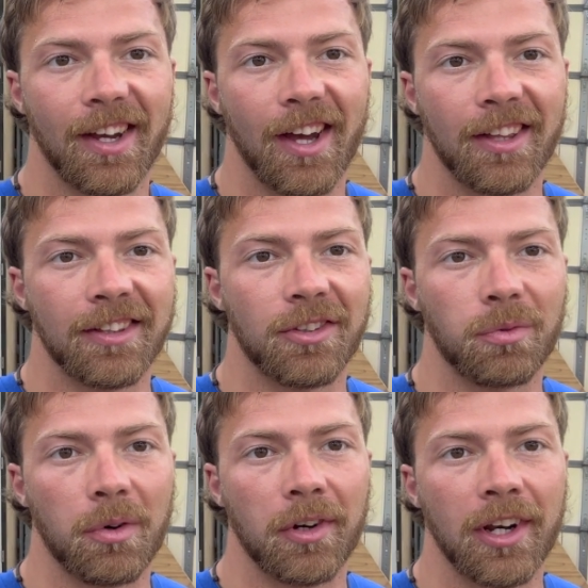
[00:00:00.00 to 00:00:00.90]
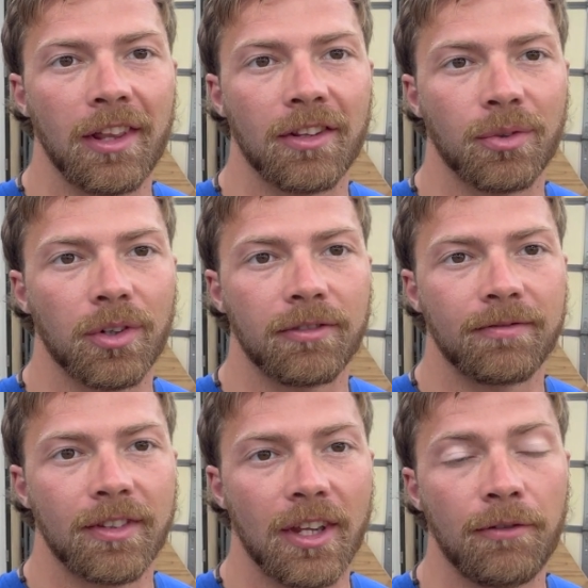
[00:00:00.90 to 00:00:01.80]
I think this is where we're going to end this one.
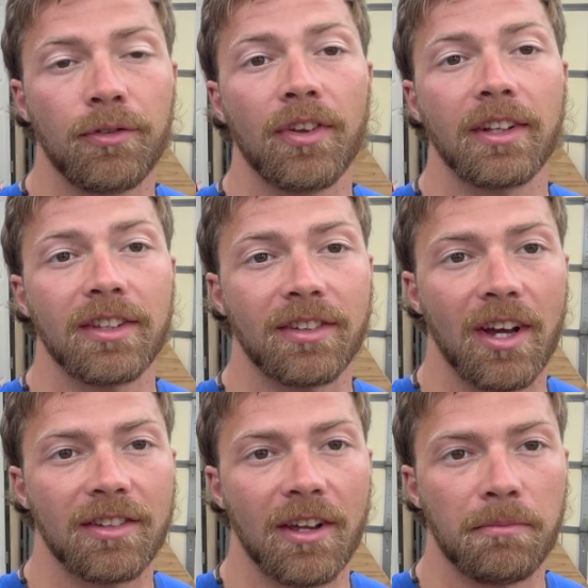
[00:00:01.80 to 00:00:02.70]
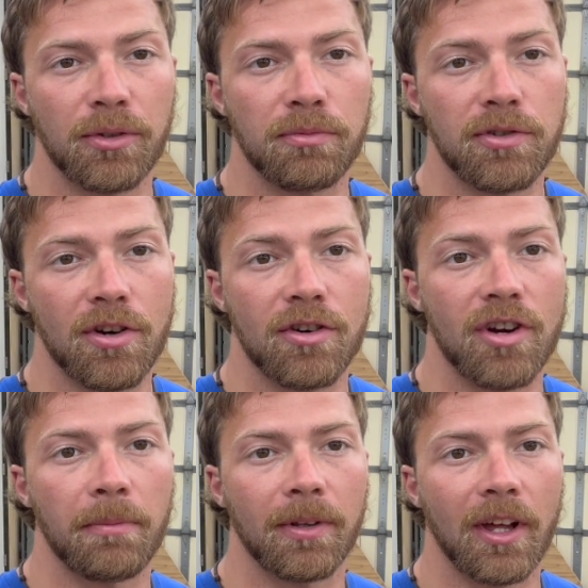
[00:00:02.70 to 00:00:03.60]
If you've liked this content, please be sure to
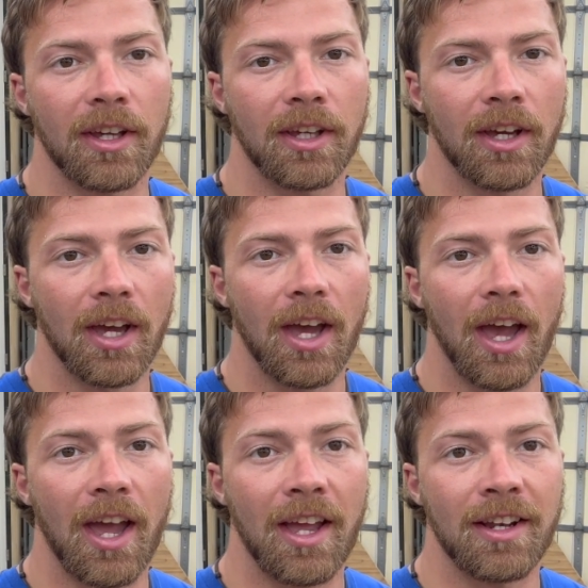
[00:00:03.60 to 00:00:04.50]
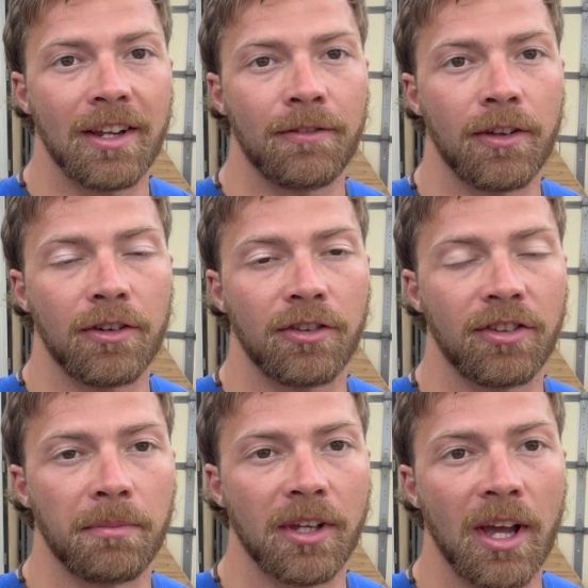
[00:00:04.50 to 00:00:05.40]
drop a like. And if there's
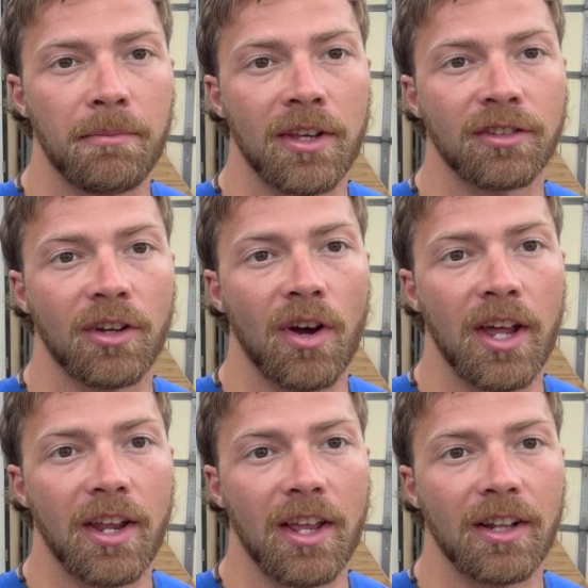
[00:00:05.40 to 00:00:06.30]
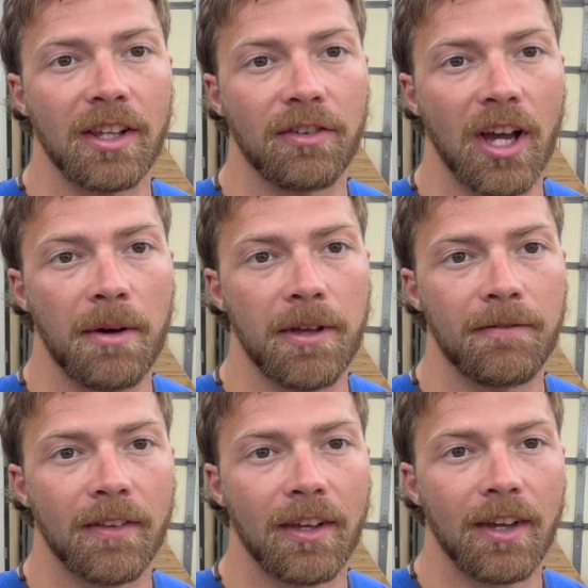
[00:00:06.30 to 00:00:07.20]
something I missed, go ahead and leave a comment.
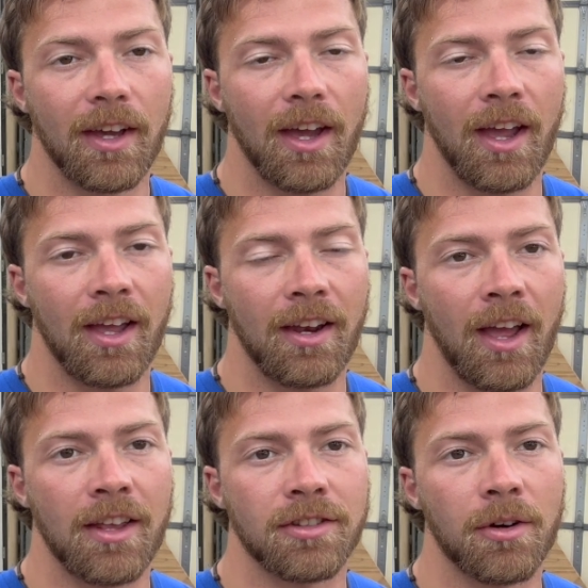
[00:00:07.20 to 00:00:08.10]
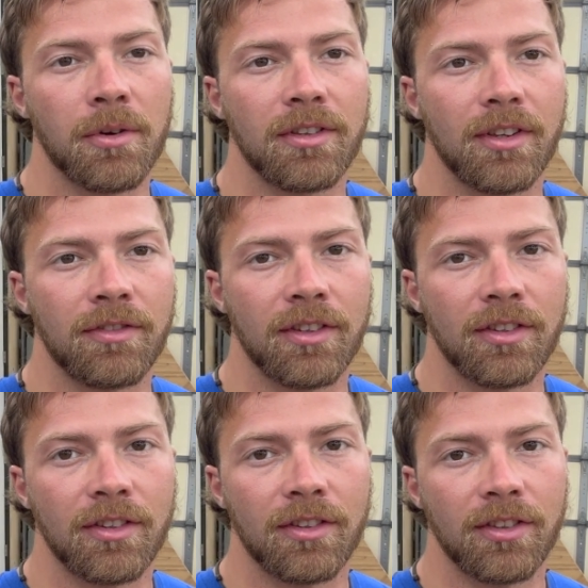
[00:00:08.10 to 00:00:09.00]
And as always, if
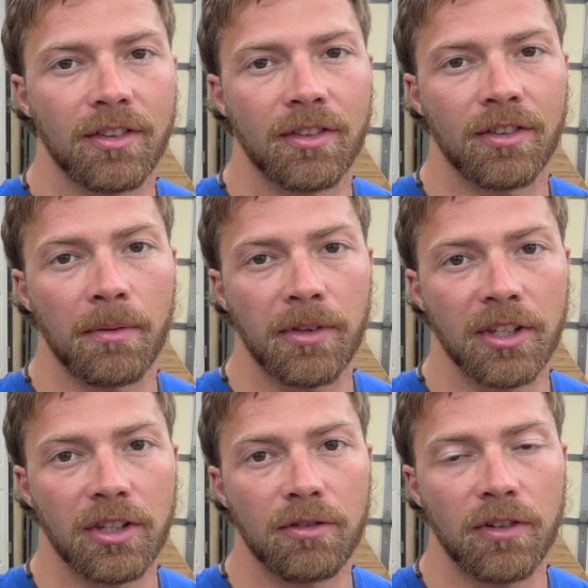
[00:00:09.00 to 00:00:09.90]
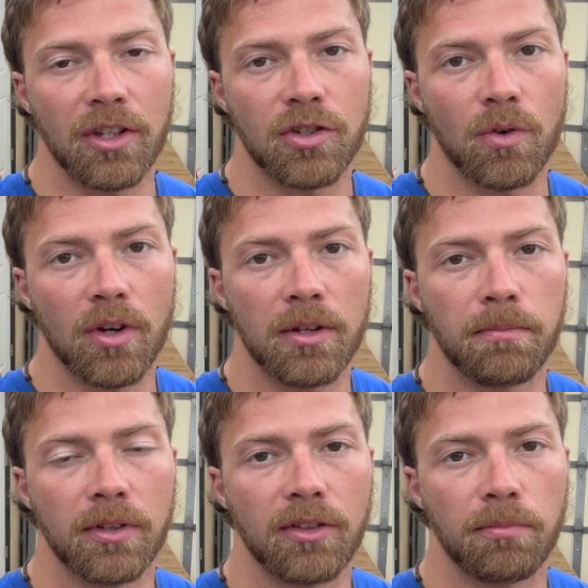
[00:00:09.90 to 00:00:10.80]
this is something you've enjoyed,
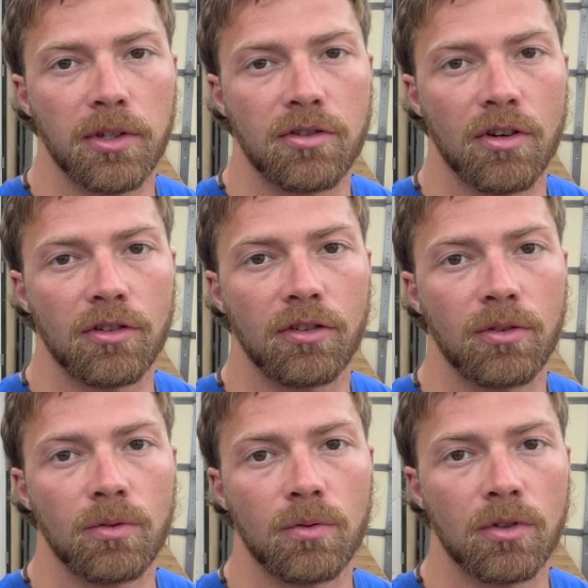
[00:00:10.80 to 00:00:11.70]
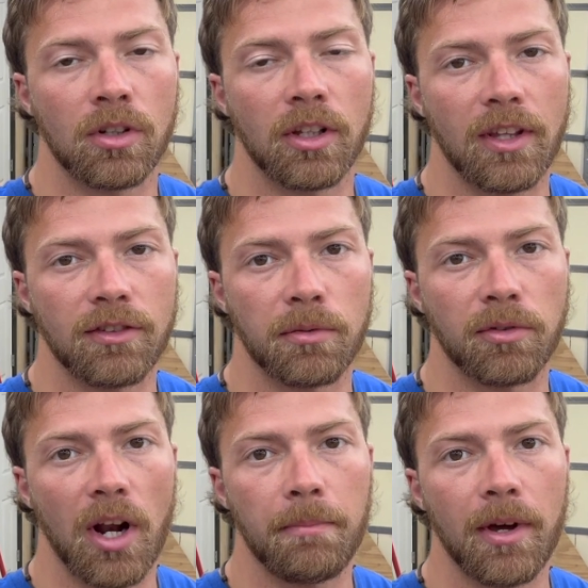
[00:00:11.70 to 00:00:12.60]
please be sure to click that
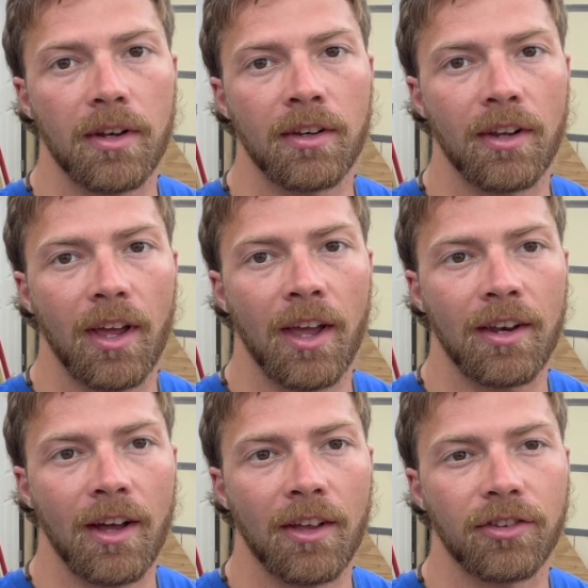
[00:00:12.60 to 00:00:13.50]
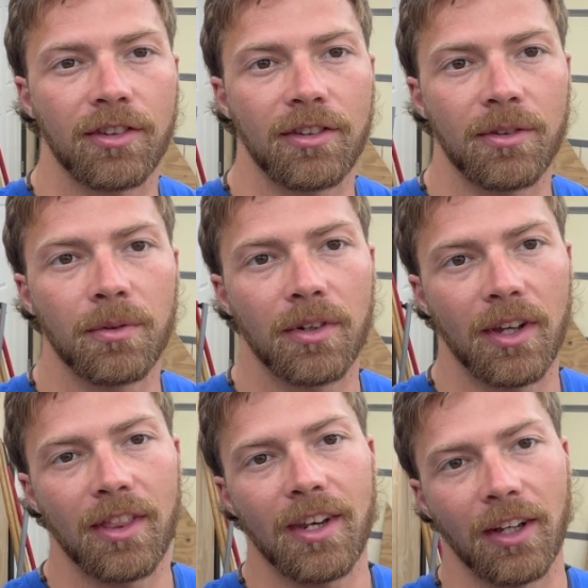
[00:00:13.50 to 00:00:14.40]
subscribe button, and I'll see you
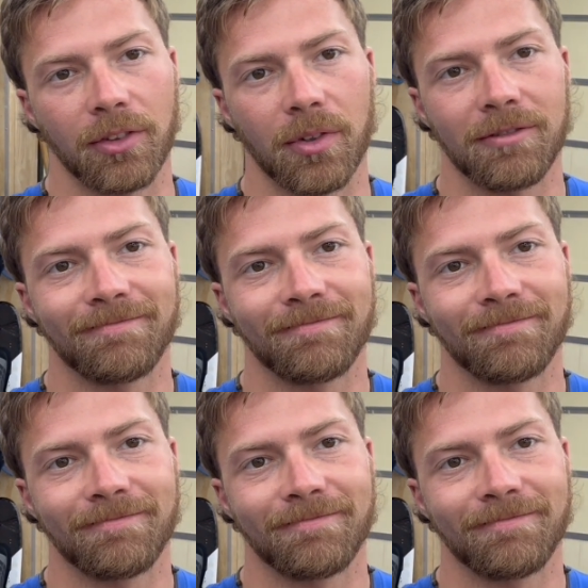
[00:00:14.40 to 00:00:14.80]
in the next one.